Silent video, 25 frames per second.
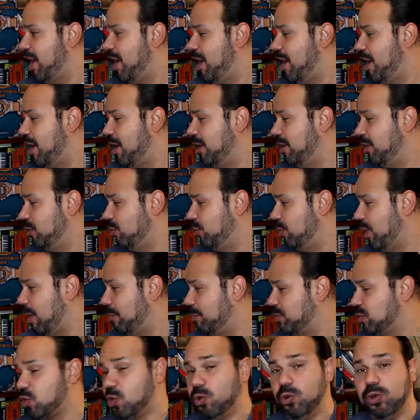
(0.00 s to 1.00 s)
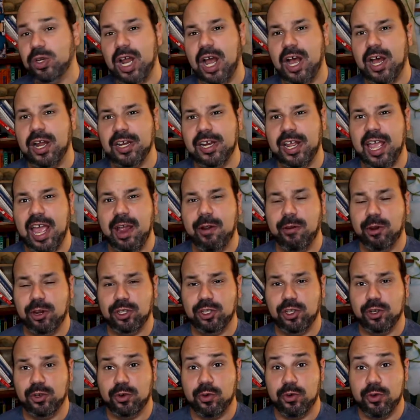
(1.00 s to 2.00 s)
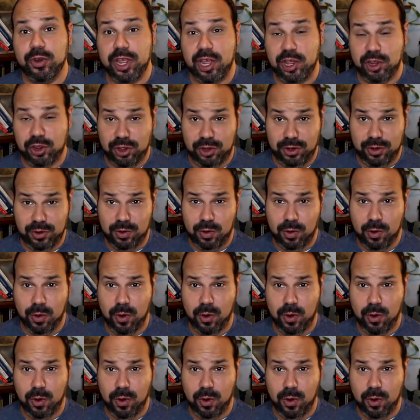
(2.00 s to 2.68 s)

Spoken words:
a little episode on character creation,